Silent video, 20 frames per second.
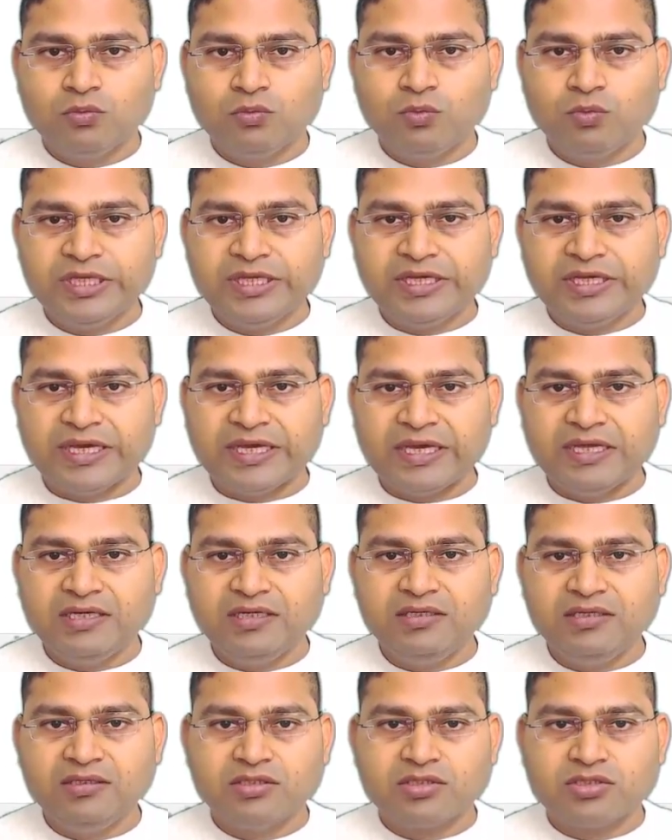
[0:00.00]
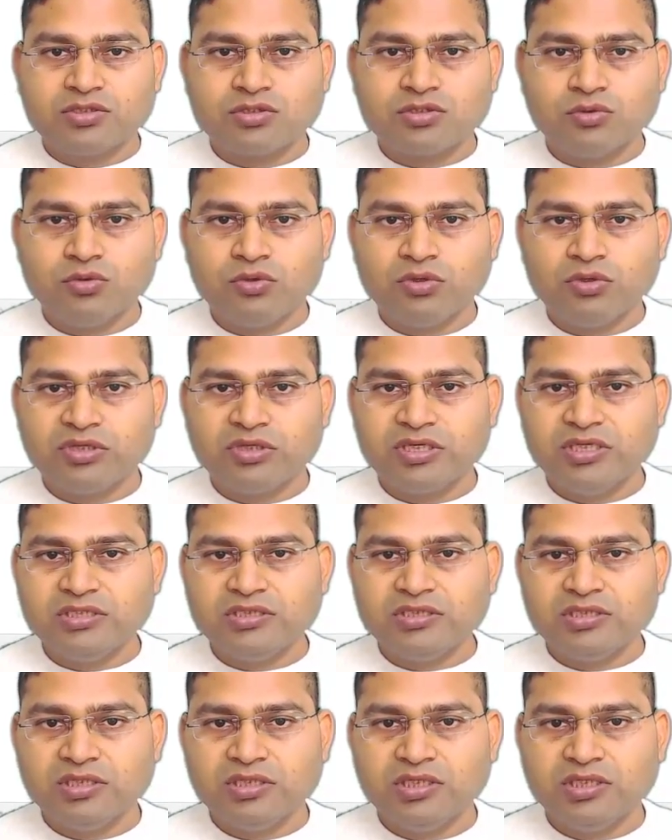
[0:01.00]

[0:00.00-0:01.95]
we can store these